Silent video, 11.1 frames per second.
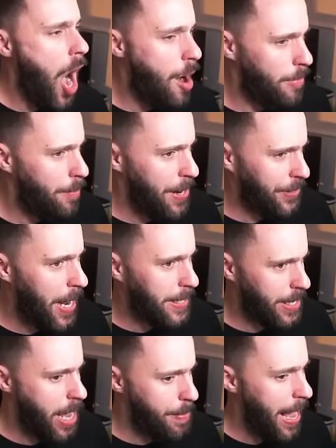I'm a bit
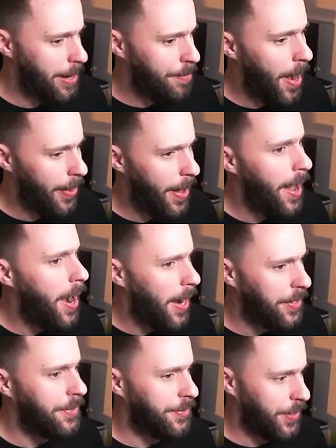taken aback by that. I
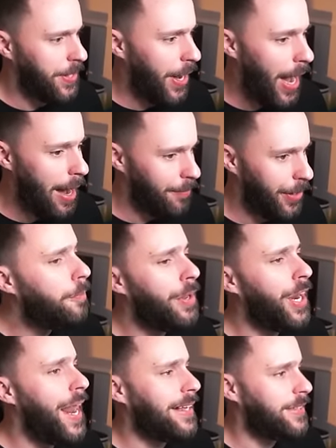didn't see that happening. But
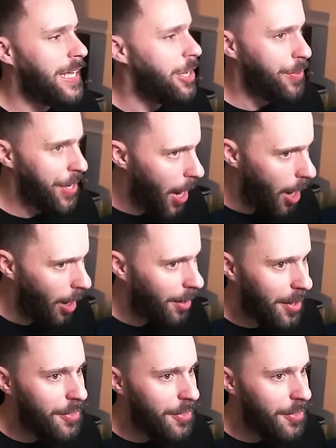alas, here we are.